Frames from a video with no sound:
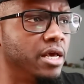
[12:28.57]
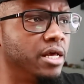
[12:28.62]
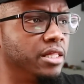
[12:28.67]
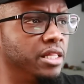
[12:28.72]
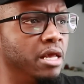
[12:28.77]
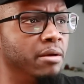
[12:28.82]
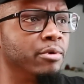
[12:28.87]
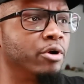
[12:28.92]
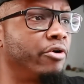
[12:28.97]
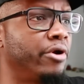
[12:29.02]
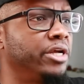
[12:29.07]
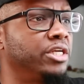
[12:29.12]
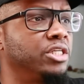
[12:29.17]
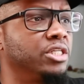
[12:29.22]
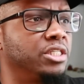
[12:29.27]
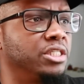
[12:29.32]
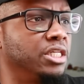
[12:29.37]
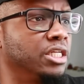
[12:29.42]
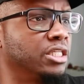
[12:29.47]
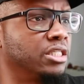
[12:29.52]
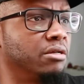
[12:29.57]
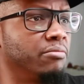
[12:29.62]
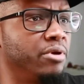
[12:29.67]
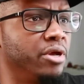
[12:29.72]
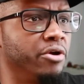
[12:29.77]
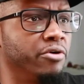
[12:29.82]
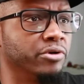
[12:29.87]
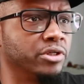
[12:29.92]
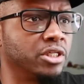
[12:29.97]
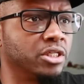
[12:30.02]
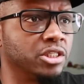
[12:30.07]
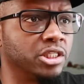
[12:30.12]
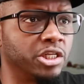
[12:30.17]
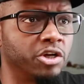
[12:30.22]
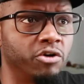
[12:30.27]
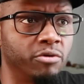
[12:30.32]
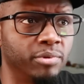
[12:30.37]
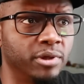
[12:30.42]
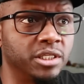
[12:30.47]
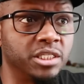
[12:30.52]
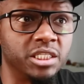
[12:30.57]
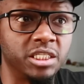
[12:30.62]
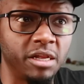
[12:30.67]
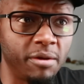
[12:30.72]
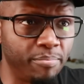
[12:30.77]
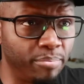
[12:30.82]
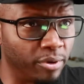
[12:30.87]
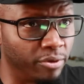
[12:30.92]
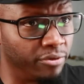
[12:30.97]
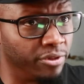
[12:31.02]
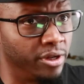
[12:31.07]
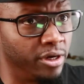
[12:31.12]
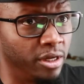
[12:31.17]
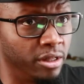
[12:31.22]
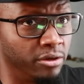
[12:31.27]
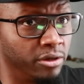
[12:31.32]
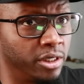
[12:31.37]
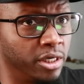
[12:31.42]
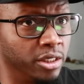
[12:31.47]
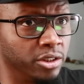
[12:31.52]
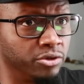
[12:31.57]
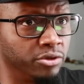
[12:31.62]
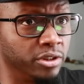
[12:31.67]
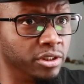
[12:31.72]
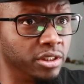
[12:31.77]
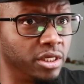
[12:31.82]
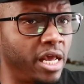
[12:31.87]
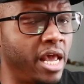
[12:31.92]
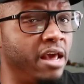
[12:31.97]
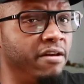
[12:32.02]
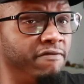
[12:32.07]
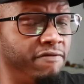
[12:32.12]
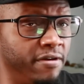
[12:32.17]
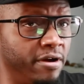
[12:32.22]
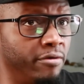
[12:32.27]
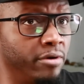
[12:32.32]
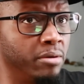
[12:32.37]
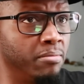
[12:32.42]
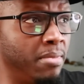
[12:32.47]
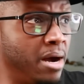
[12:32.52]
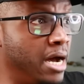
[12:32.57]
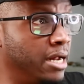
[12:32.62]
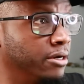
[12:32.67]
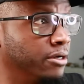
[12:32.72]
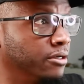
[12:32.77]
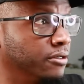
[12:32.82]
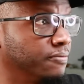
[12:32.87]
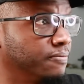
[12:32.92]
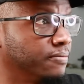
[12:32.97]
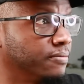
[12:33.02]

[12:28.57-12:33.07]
The immigration system here is considerably simpler than other countries and very modern.